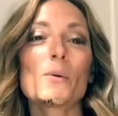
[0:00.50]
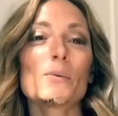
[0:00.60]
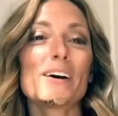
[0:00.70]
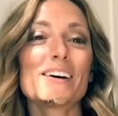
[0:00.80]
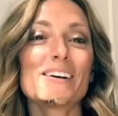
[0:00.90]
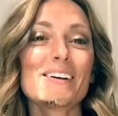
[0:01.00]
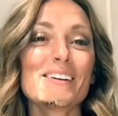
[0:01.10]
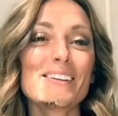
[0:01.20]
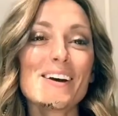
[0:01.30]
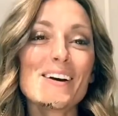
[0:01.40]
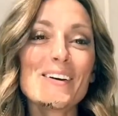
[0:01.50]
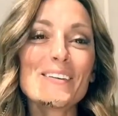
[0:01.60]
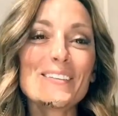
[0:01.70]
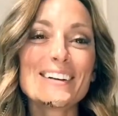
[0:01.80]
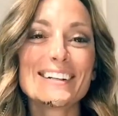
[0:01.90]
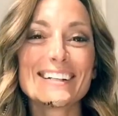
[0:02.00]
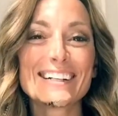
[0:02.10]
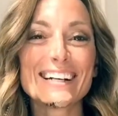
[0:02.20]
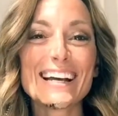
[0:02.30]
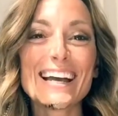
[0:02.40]
Well, hello.
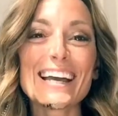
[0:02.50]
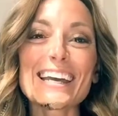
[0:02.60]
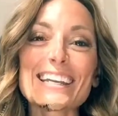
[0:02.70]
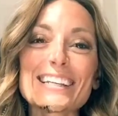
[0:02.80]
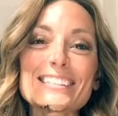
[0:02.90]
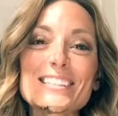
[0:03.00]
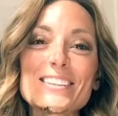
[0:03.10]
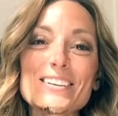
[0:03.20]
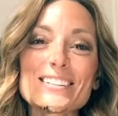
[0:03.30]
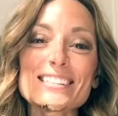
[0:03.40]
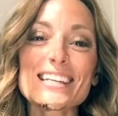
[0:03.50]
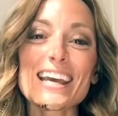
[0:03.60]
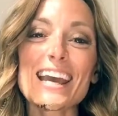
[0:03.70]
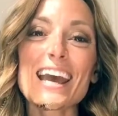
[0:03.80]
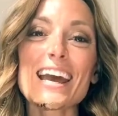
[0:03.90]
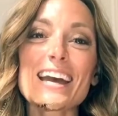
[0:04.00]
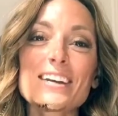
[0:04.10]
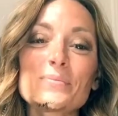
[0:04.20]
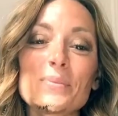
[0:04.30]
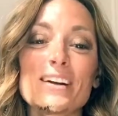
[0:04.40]
It is Thursday
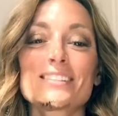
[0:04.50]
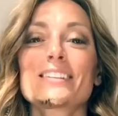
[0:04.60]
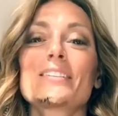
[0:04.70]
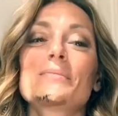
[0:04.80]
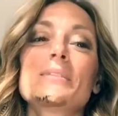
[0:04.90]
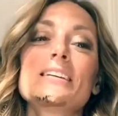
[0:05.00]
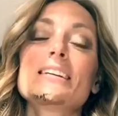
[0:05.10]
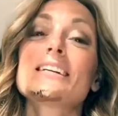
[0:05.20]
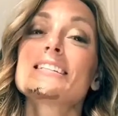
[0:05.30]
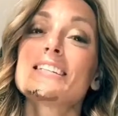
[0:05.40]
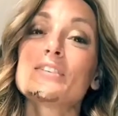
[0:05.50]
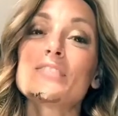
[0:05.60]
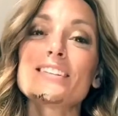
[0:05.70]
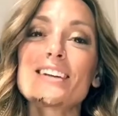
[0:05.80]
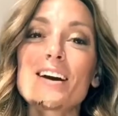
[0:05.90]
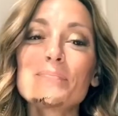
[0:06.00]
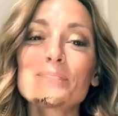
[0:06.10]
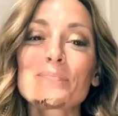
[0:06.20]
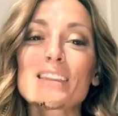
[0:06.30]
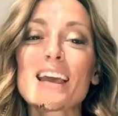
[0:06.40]
and Project Love Me TV time.
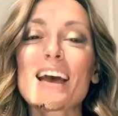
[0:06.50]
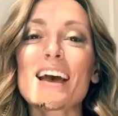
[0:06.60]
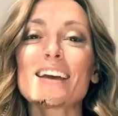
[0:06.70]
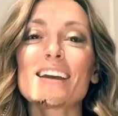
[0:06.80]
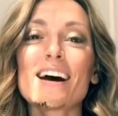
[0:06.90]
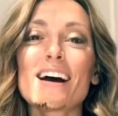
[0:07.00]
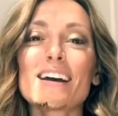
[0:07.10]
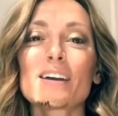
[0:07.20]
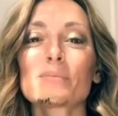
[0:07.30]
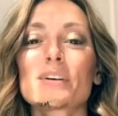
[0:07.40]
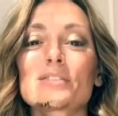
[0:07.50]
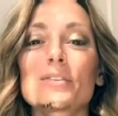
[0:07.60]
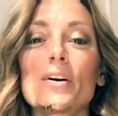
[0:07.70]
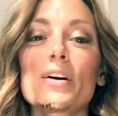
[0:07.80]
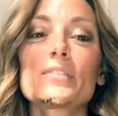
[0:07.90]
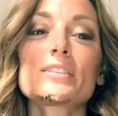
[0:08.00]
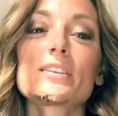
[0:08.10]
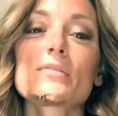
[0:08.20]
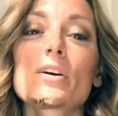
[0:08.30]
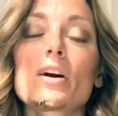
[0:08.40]
And I am Rachel Harvest
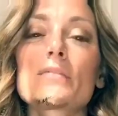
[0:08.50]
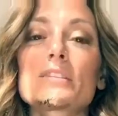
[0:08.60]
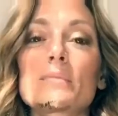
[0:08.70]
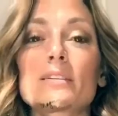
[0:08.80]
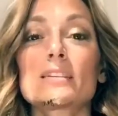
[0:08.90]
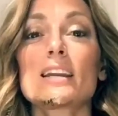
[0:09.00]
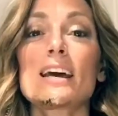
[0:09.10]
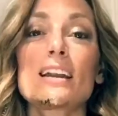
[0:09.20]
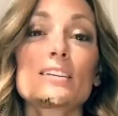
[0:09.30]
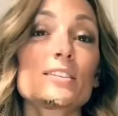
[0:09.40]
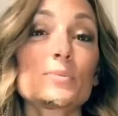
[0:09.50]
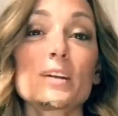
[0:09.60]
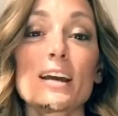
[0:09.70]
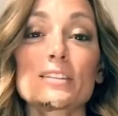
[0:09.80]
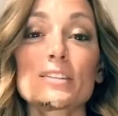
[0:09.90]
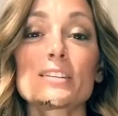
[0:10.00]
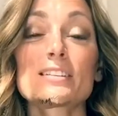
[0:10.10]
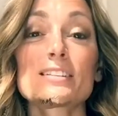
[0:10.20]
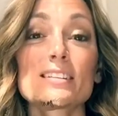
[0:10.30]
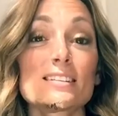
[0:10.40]
of the Harvest Method. And I just want to ask you to
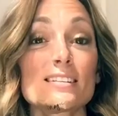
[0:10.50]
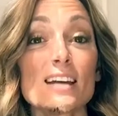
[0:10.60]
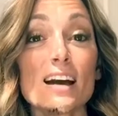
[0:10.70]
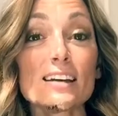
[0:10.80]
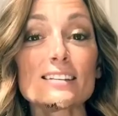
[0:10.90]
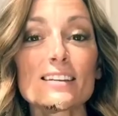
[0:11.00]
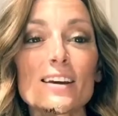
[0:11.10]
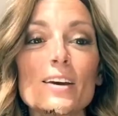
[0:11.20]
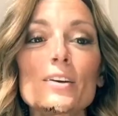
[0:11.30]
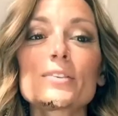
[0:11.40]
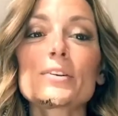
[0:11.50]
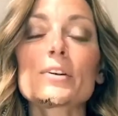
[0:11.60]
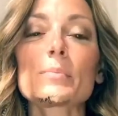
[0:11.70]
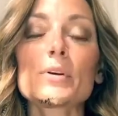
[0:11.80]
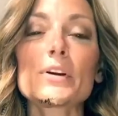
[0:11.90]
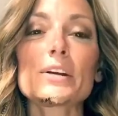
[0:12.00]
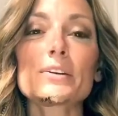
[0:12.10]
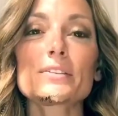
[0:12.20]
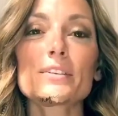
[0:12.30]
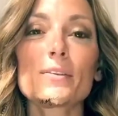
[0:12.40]
sit tight, turn up your
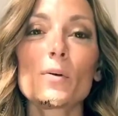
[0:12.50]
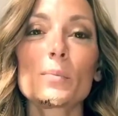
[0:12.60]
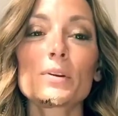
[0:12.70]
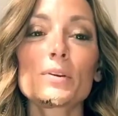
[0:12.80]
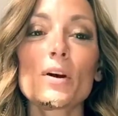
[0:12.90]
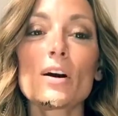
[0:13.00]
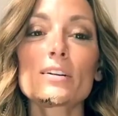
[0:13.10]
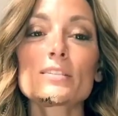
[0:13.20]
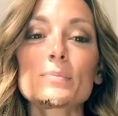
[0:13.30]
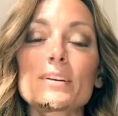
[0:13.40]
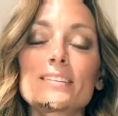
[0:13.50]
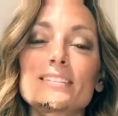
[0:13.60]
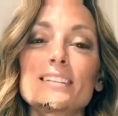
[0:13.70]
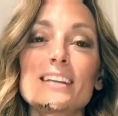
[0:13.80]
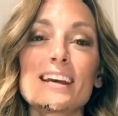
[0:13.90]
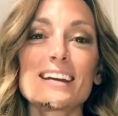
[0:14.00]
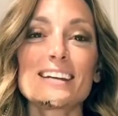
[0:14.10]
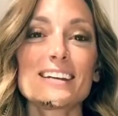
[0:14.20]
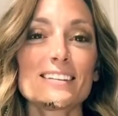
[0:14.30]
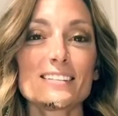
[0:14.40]
ears, and open your hearts because
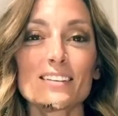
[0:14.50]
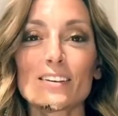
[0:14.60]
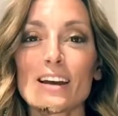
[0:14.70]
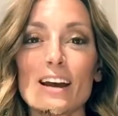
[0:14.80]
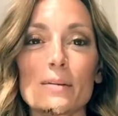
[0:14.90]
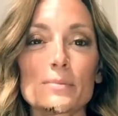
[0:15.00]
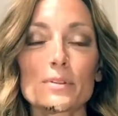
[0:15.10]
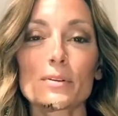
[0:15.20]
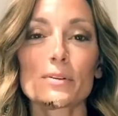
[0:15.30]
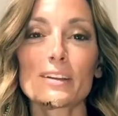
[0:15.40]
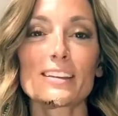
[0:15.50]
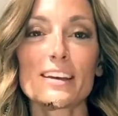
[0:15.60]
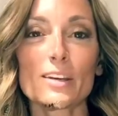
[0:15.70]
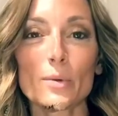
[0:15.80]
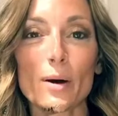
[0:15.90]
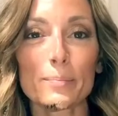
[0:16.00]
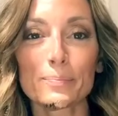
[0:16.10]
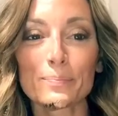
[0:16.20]
today is going to absolutely light you up.